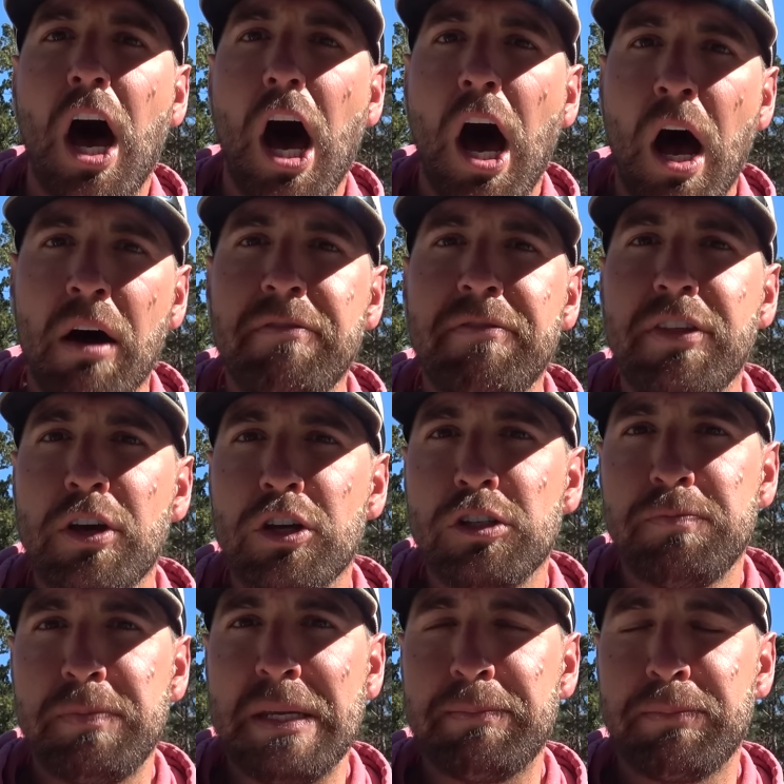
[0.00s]
Of
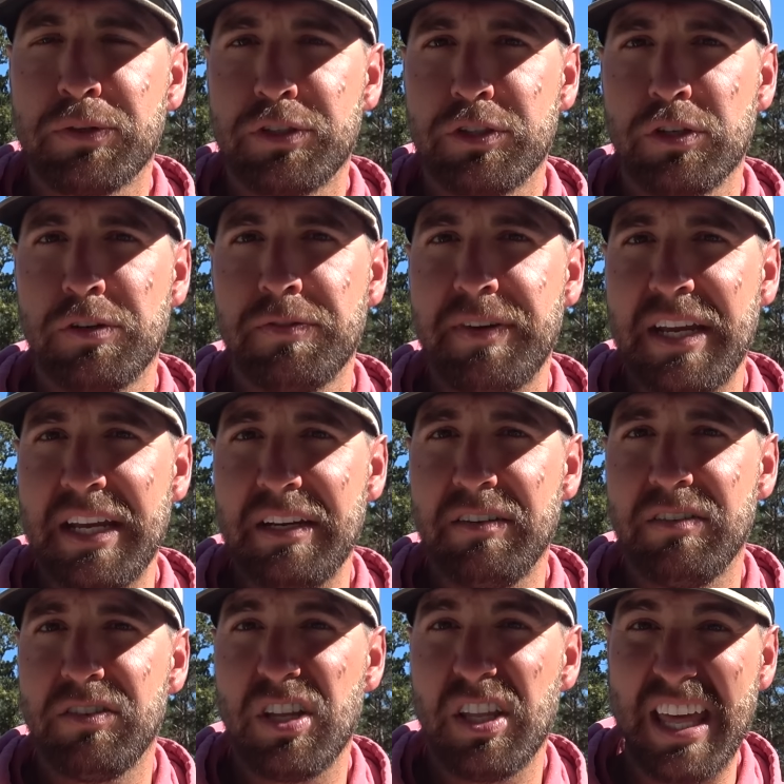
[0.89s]
those people
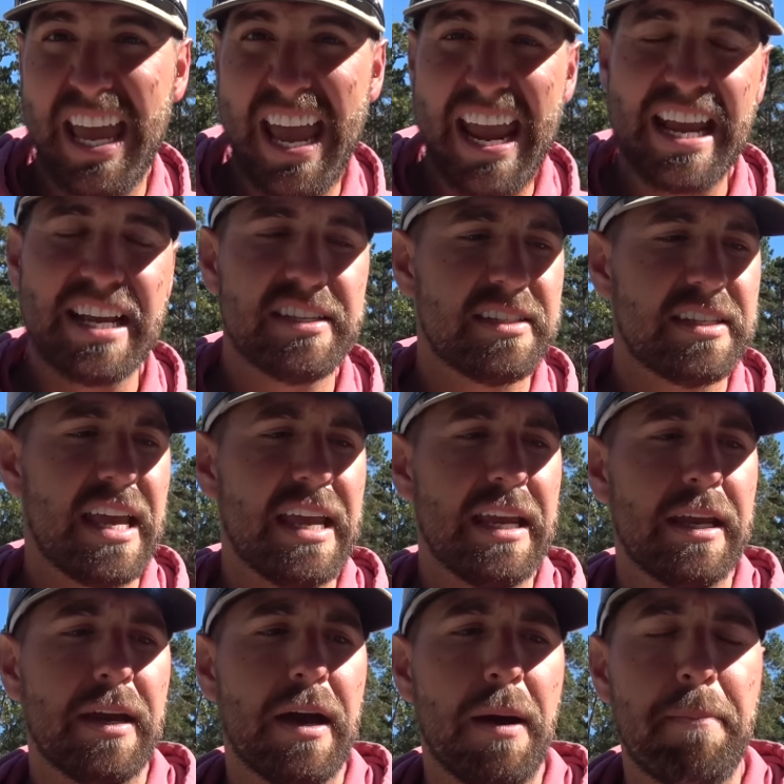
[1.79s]
surveyed to the
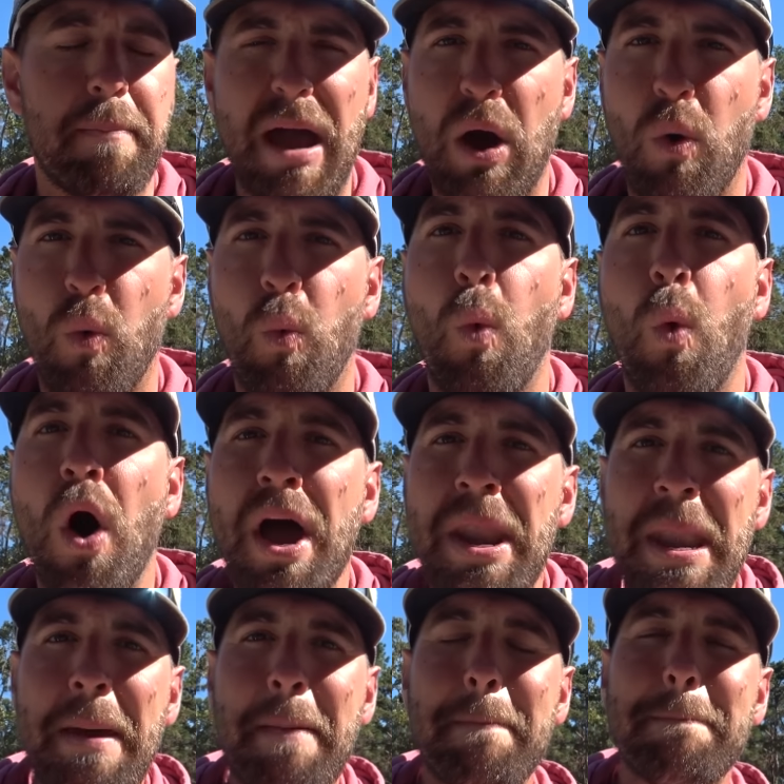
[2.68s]
ASA, about
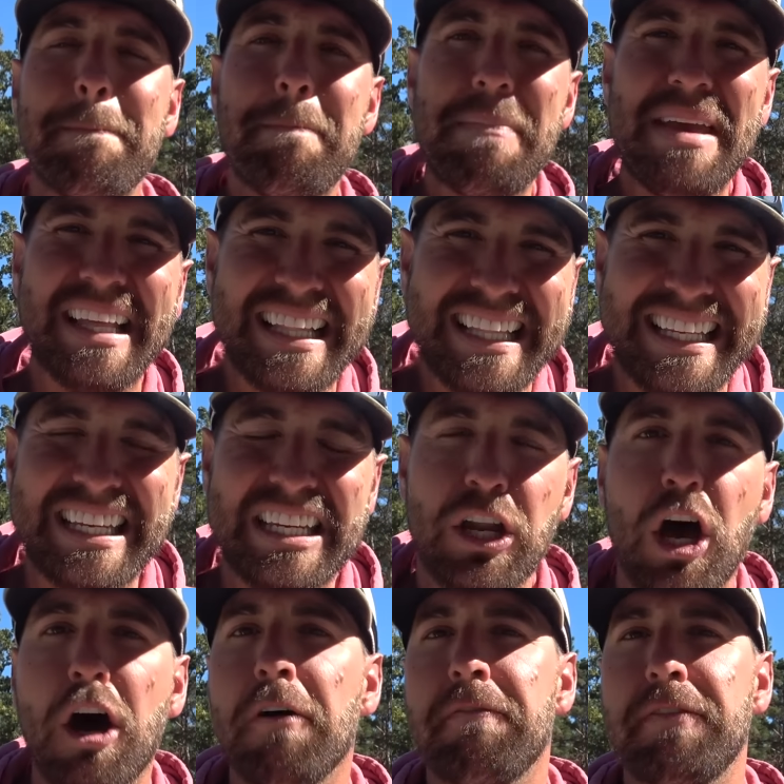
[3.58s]
1
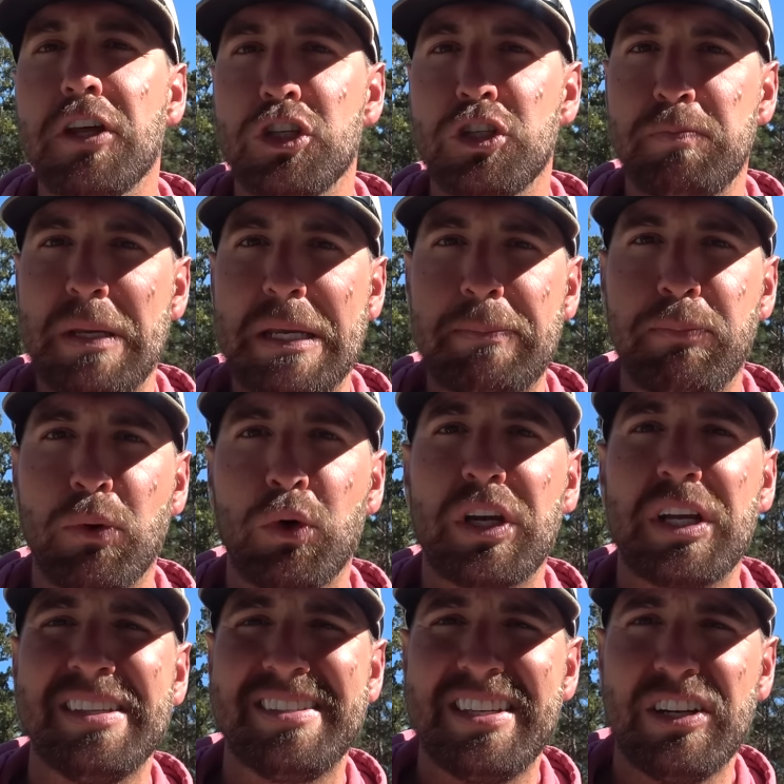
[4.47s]
million of those people
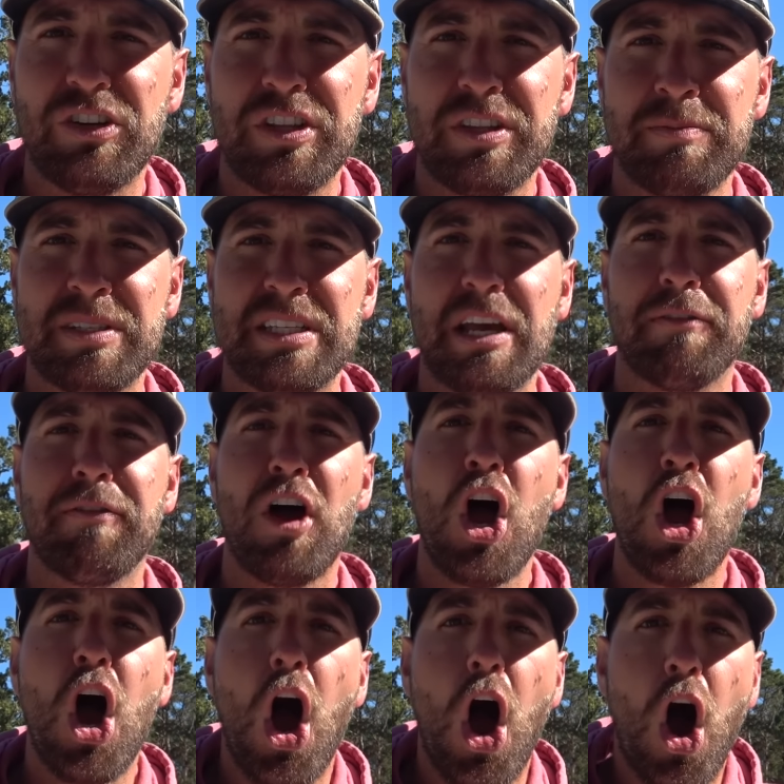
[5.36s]
consider themselves
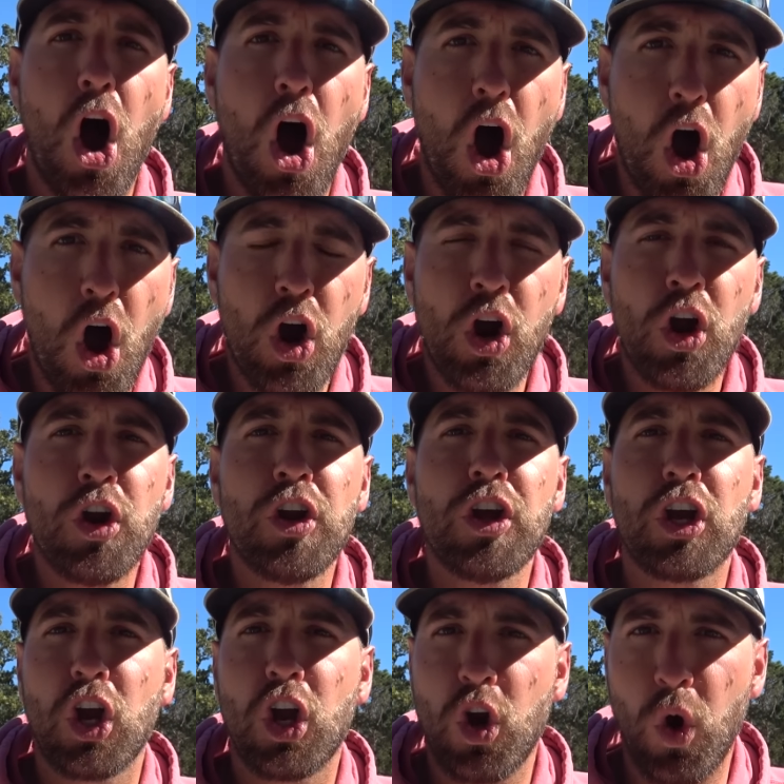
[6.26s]

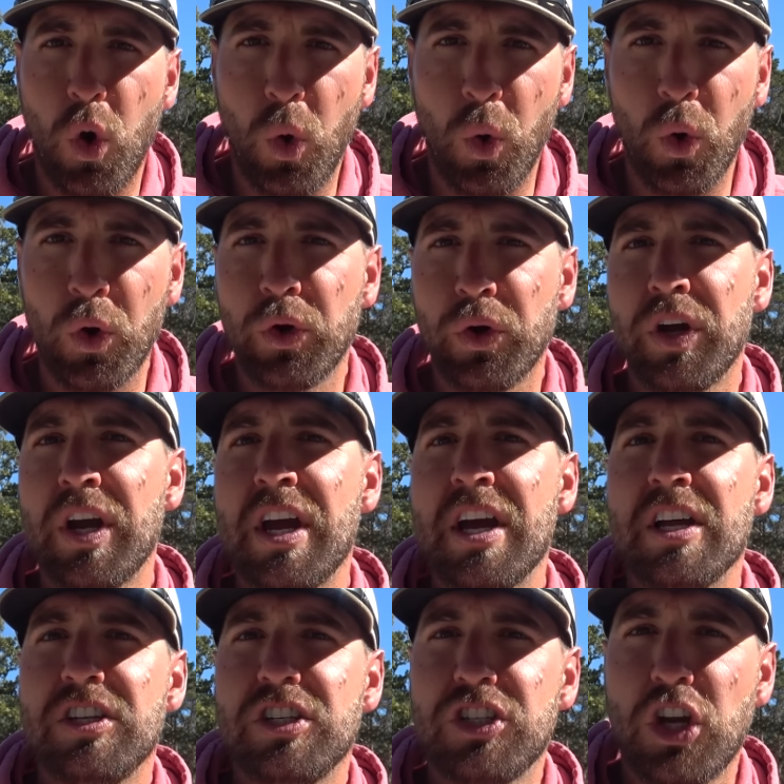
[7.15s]
hardcore
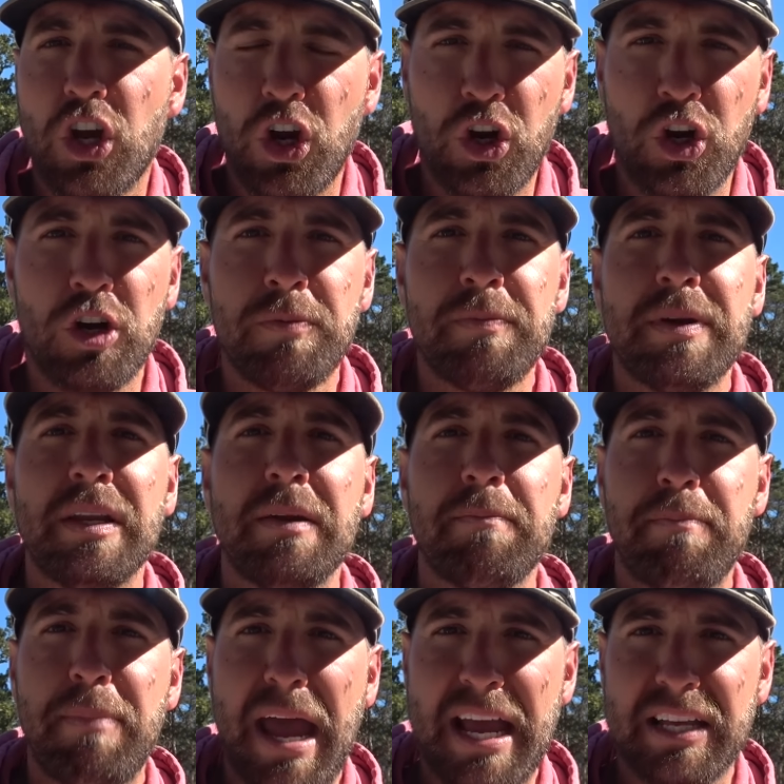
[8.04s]

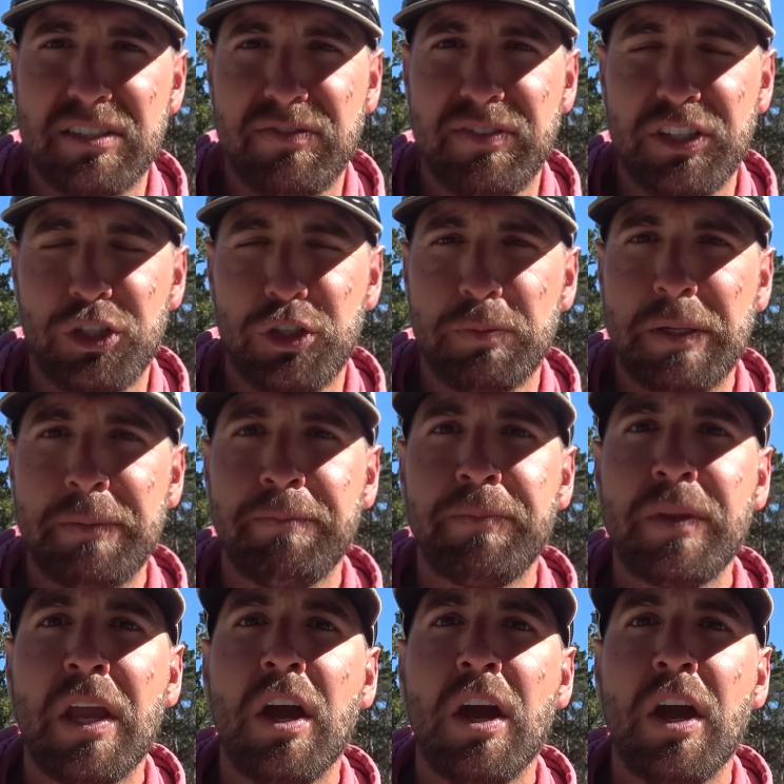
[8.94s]
tournament bass fishermen.